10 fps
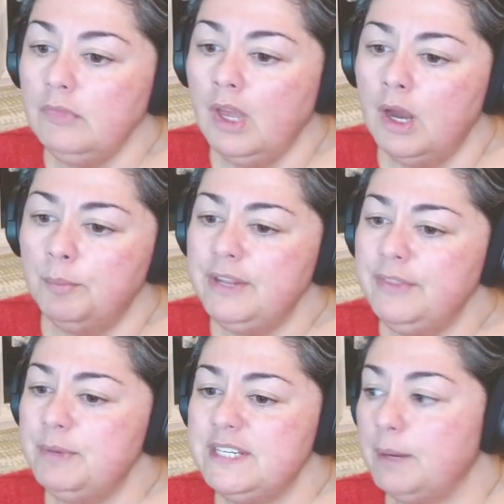But in the
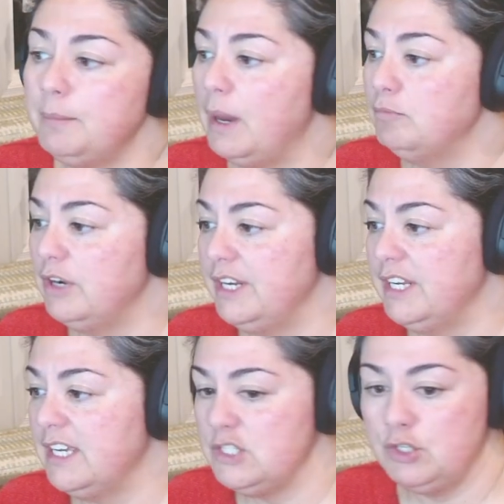meantime, I'm ready to
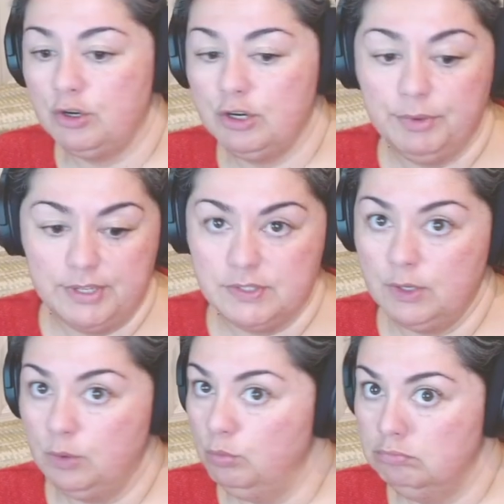get started with this,
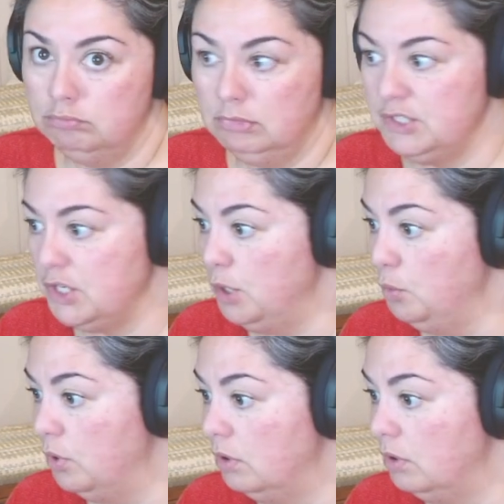so let's go.